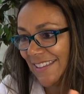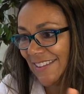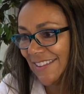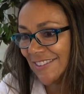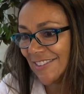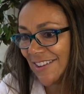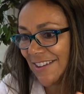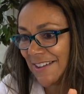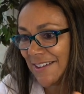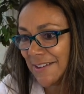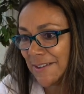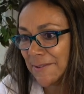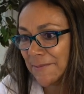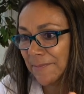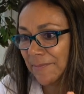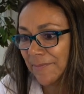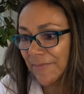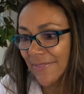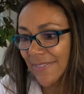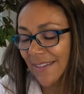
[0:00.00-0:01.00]
Good
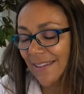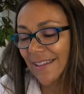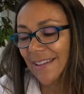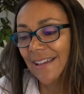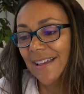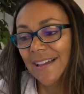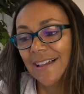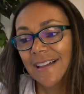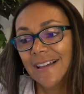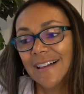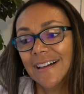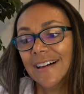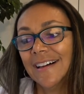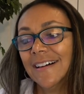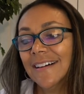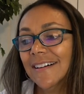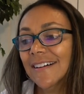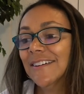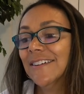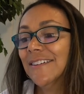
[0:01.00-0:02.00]
job.
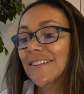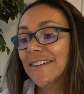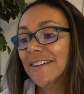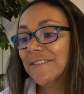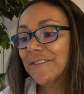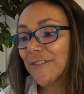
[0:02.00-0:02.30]
Oh,